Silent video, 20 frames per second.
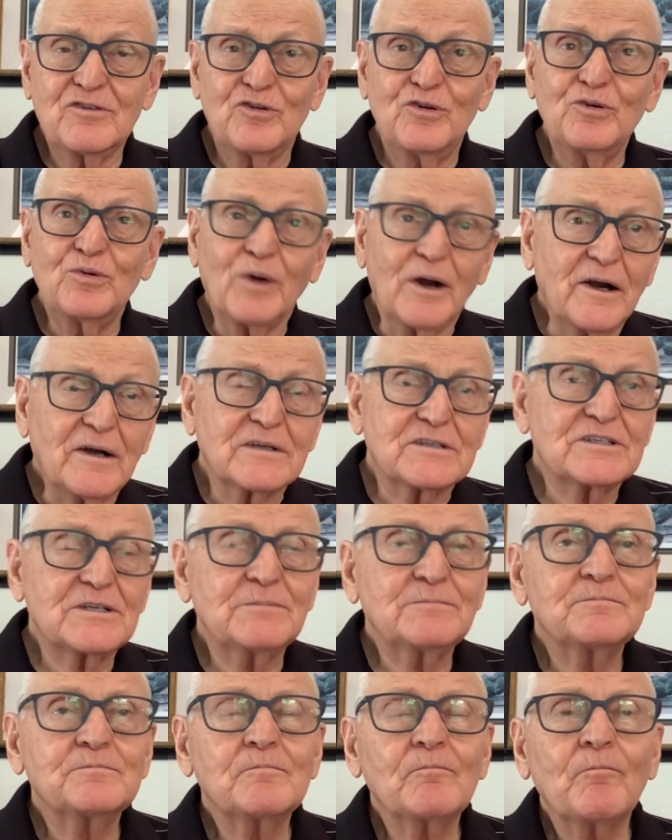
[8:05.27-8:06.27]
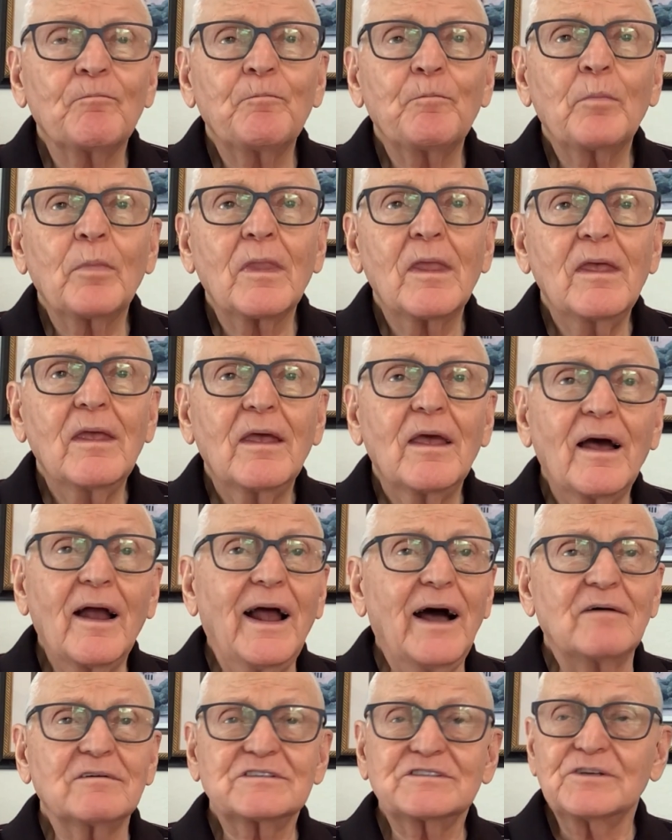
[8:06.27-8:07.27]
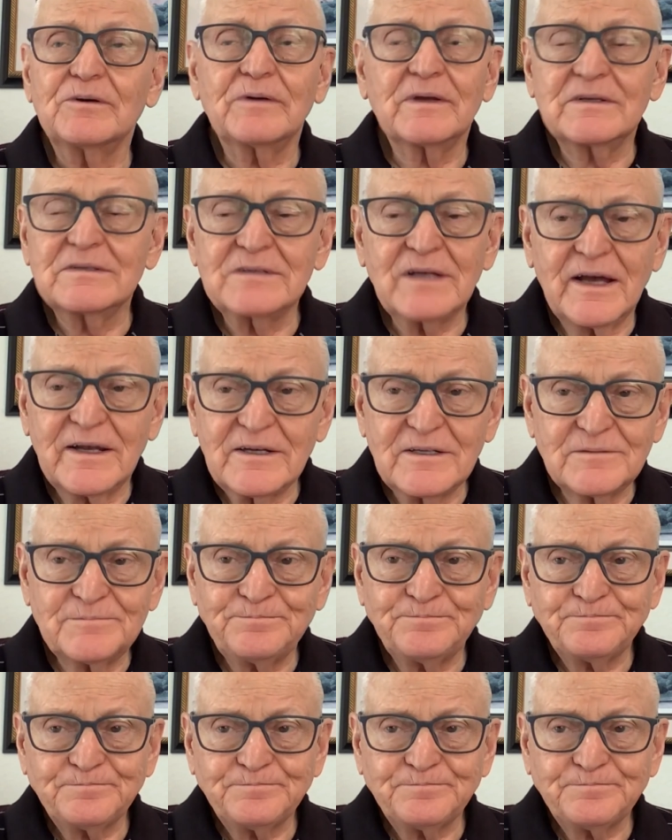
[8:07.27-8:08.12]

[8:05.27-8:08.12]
two words. And I was so excited.